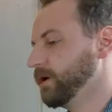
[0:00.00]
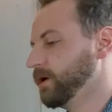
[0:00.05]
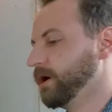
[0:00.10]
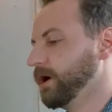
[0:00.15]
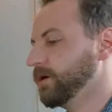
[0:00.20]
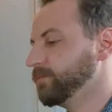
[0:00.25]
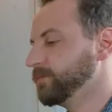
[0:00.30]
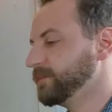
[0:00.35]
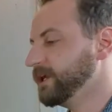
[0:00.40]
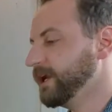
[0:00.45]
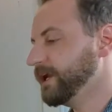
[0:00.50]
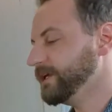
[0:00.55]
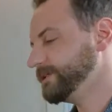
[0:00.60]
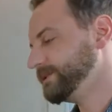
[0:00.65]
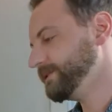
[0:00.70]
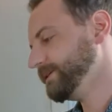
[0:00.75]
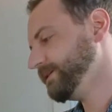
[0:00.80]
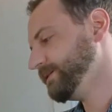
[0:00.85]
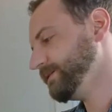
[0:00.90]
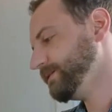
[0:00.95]
I'm
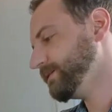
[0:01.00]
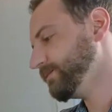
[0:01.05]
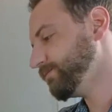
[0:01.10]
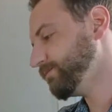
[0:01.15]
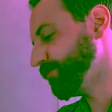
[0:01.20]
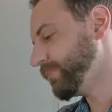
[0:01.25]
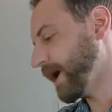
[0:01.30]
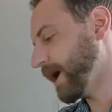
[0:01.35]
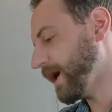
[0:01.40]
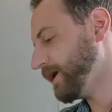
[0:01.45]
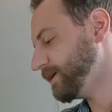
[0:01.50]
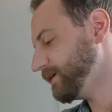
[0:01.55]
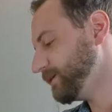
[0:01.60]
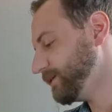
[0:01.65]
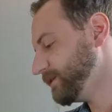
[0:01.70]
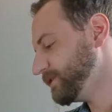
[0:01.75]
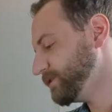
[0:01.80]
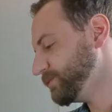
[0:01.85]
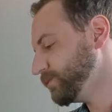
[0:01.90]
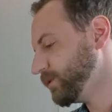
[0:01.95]
guessing the back of
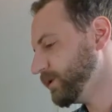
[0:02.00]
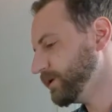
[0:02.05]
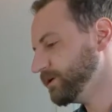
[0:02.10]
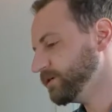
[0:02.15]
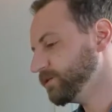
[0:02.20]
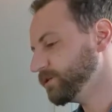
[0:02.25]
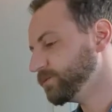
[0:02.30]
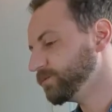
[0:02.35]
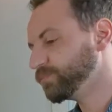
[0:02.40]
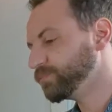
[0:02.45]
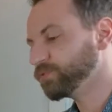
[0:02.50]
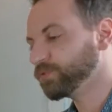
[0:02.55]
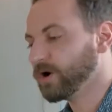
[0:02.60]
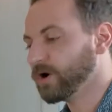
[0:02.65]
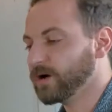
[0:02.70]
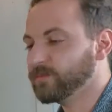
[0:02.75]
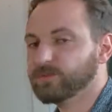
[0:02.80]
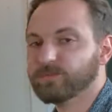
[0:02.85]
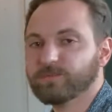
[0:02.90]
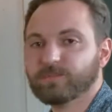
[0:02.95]
this one could
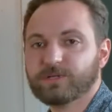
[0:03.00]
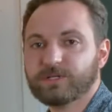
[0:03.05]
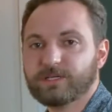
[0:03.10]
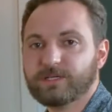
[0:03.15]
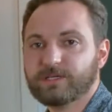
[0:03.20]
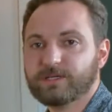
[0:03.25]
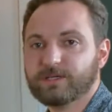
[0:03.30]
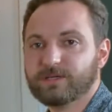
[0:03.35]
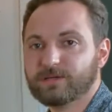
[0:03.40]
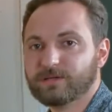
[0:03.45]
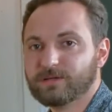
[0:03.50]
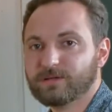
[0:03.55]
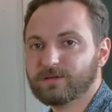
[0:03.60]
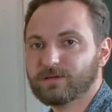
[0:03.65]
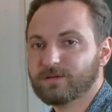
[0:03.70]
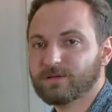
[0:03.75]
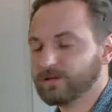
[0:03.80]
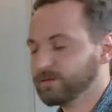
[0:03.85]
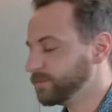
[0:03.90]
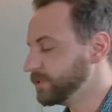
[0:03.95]
probably
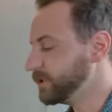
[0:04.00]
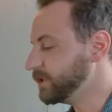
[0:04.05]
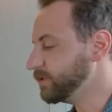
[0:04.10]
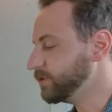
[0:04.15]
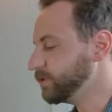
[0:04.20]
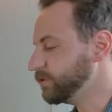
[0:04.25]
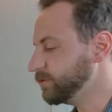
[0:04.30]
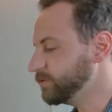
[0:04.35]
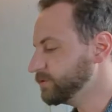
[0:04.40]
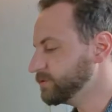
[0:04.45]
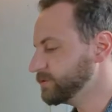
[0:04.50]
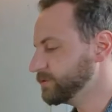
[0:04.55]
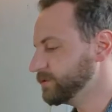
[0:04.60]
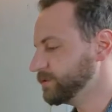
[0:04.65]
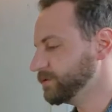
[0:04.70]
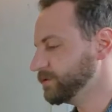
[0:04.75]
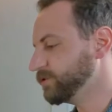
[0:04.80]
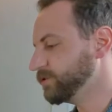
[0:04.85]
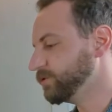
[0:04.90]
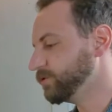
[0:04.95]
be
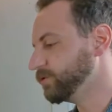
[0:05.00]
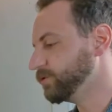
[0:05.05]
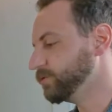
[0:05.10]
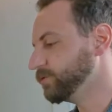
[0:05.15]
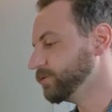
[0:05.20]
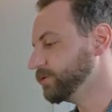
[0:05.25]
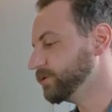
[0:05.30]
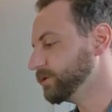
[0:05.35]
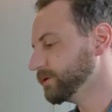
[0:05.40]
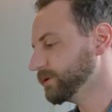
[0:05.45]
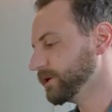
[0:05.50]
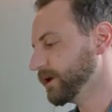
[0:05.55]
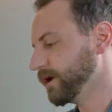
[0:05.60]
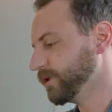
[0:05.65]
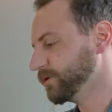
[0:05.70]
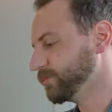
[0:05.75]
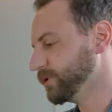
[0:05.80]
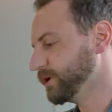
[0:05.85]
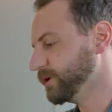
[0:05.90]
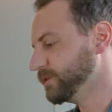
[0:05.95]
used to
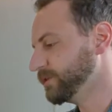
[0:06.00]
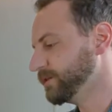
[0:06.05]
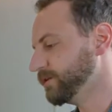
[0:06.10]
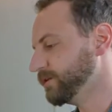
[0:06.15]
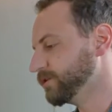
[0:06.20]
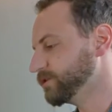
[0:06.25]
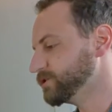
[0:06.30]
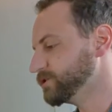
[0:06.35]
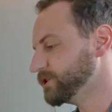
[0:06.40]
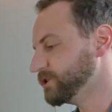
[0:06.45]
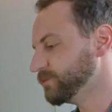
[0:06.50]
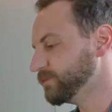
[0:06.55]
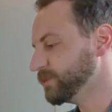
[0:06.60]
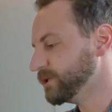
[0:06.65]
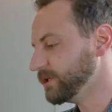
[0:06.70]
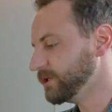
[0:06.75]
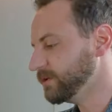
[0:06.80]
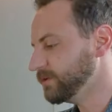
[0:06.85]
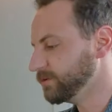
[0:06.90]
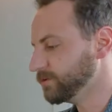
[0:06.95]
calibrate the
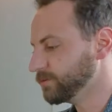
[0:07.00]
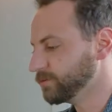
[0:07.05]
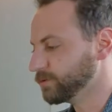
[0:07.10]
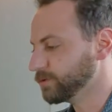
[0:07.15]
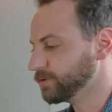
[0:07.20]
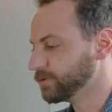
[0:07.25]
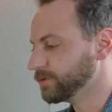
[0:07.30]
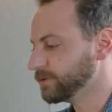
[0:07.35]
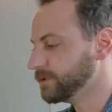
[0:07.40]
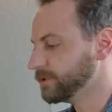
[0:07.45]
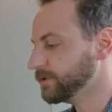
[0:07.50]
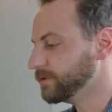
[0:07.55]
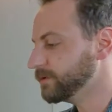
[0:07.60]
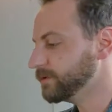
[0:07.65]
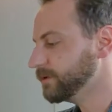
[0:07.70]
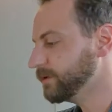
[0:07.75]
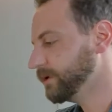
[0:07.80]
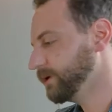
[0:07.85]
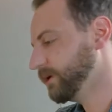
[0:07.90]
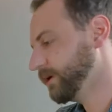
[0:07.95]
RGB or the
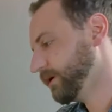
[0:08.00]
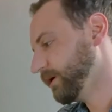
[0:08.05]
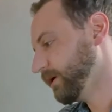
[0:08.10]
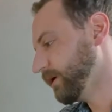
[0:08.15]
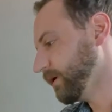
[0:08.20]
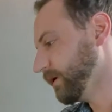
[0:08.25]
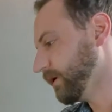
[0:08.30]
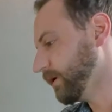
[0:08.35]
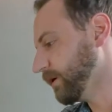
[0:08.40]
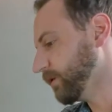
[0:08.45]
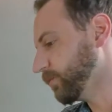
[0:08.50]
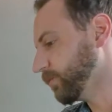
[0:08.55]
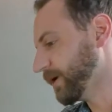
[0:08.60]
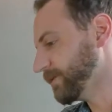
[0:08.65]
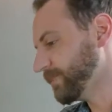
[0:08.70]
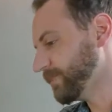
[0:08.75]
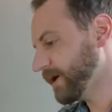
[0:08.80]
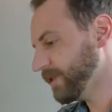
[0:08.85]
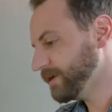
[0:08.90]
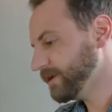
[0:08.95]

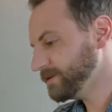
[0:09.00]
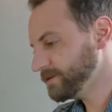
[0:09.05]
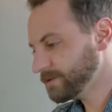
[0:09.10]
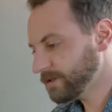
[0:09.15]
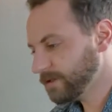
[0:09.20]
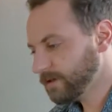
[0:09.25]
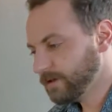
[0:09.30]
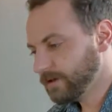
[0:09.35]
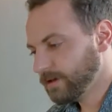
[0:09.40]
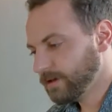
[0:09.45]
white balance,